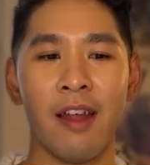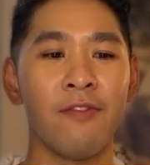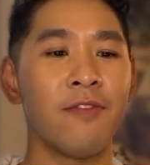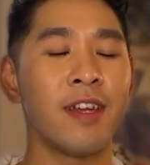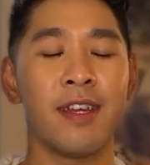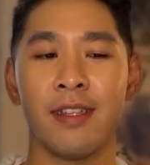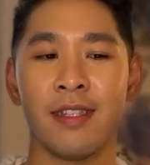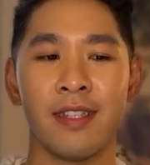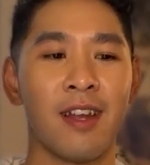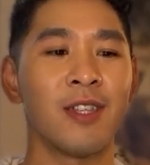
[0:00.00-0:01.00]
Every
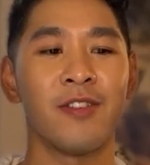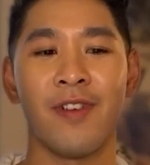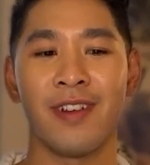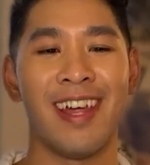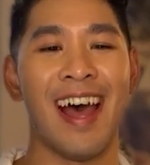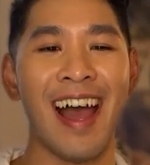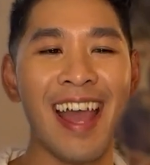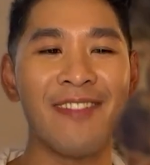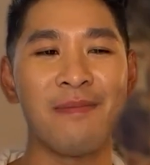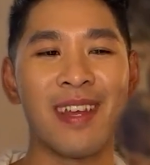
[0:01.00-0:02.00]
startup fund I
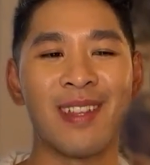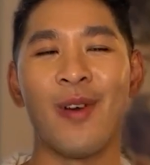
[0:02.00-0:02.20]
ever meet,